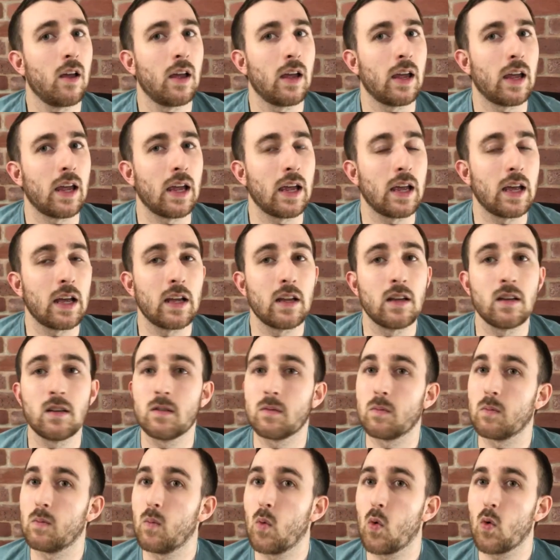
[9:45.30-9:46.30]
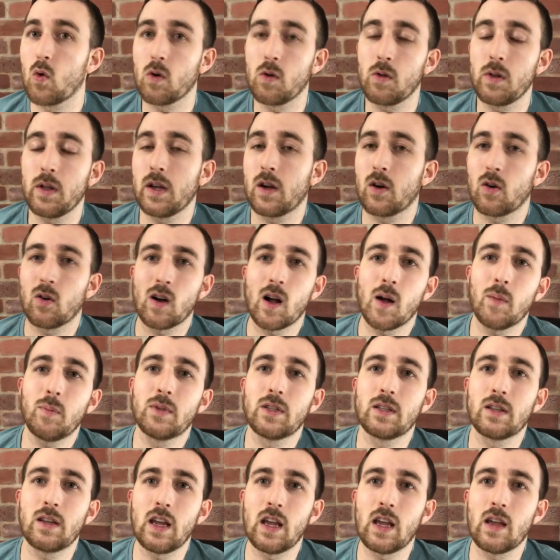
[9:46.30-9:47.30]
and Morally
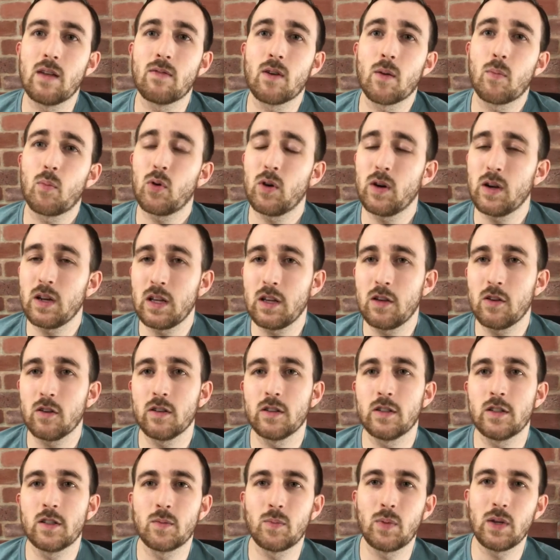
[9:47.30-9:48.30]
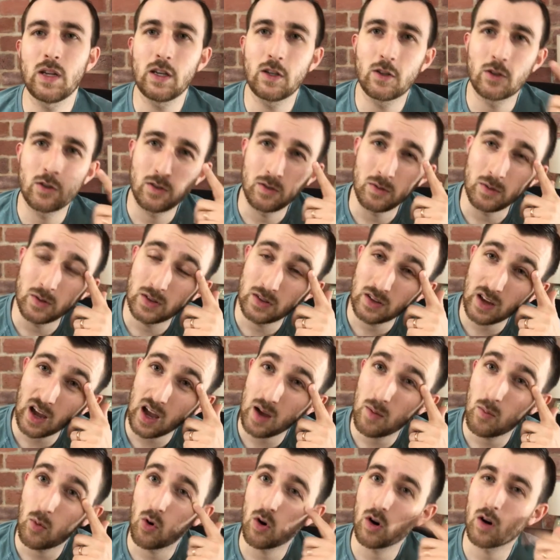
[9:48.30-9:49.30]
Corrupt gave a pretty good speech to
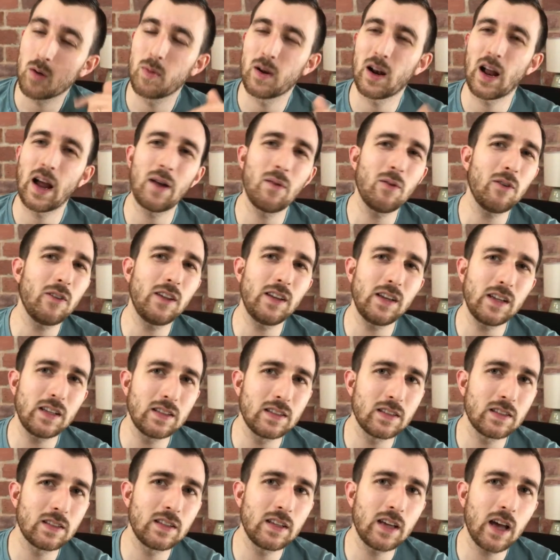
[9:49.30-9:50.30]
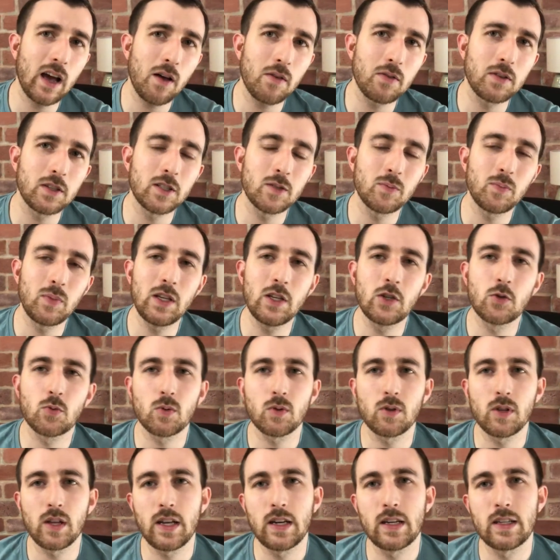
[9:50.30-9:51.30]
Cyborg, but I really didn't see how the speech
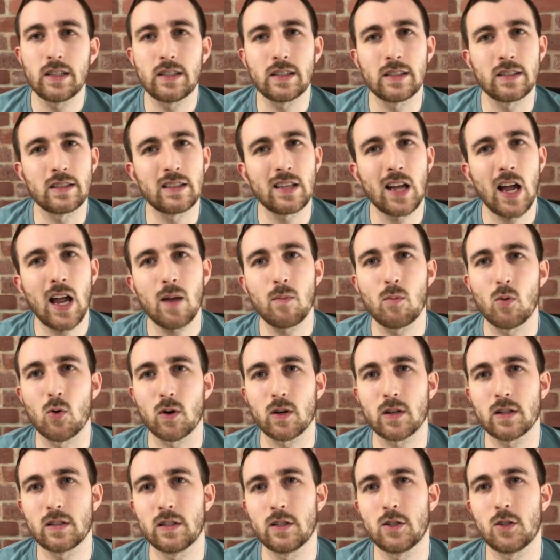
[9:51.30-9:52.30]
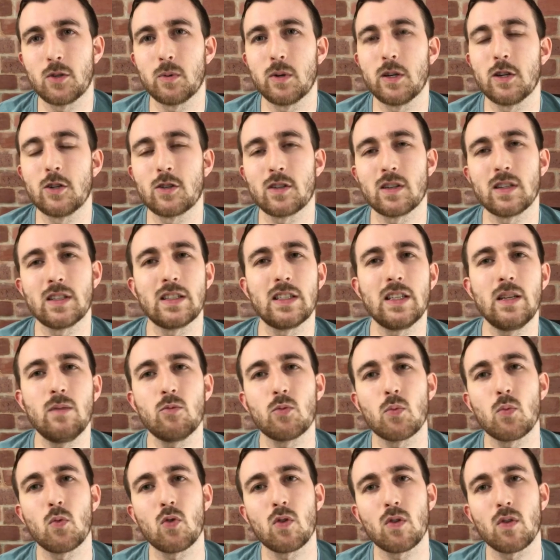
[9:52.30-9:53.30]
related to Cyborg's situation. It
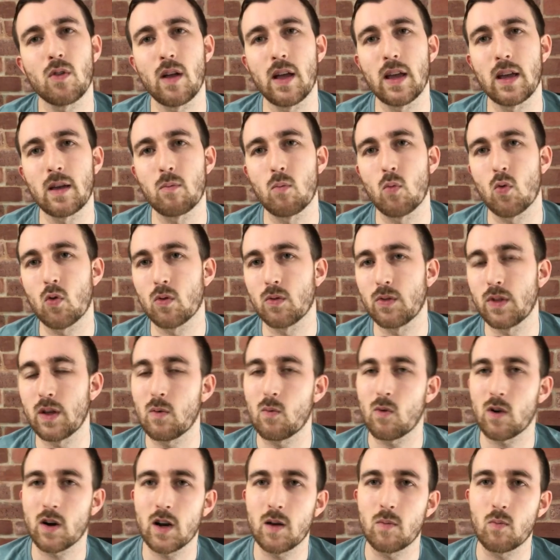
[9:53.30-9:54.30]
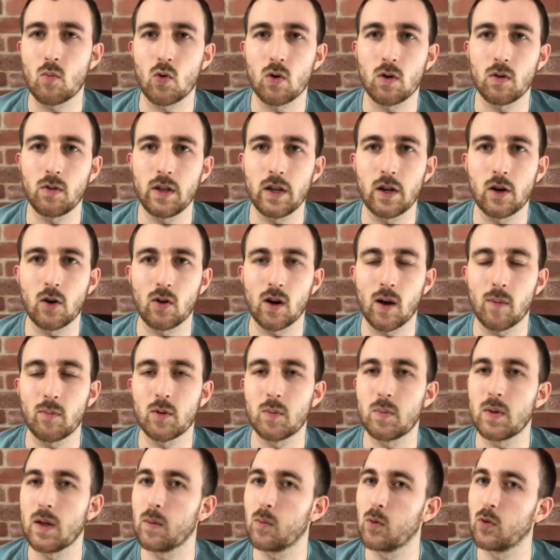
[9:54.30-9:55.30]
seemed more like they wanted Morally Corrupt to
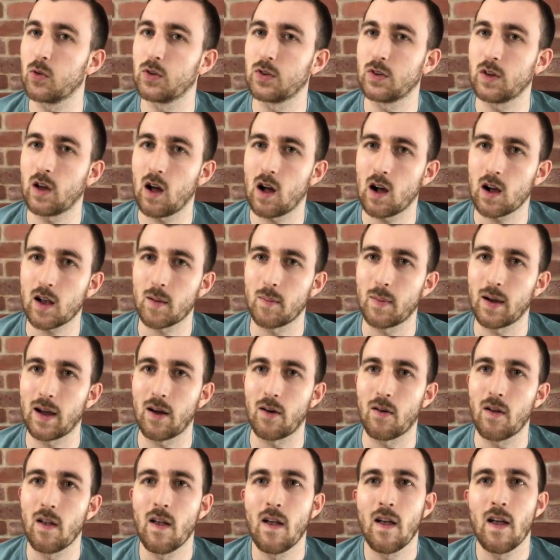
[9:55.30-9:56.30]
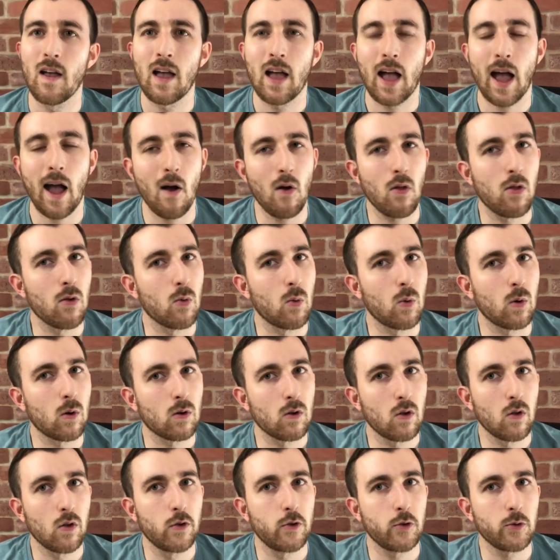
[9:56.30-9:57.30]
be able to talk about how the
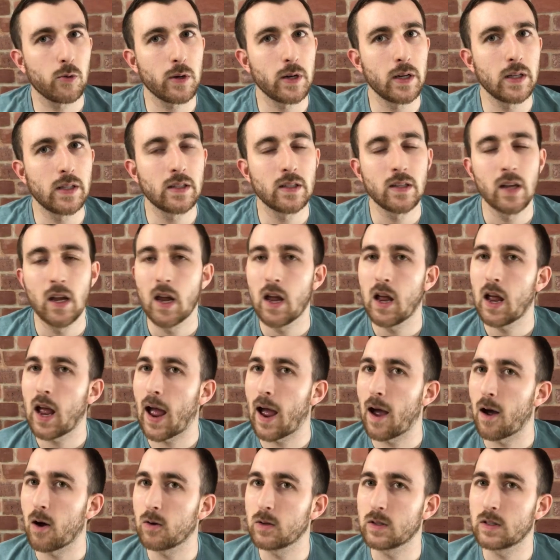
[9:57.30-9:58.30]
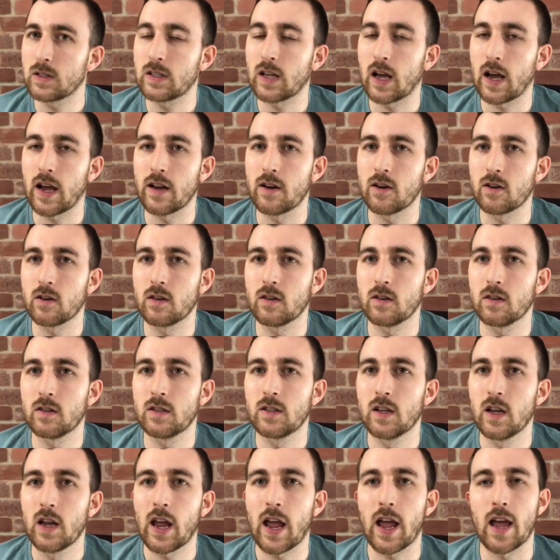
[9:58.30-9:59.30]
world treats
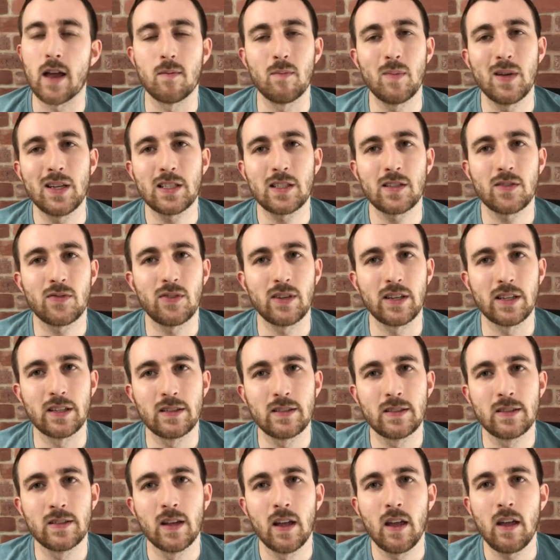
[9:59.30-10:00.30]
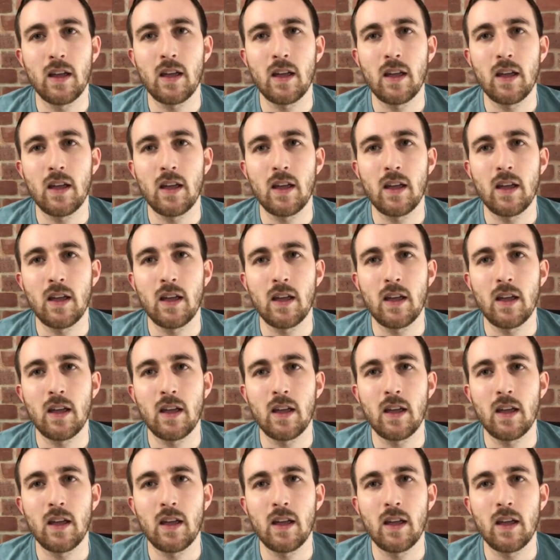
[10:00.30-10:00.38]
outsiders and misfits,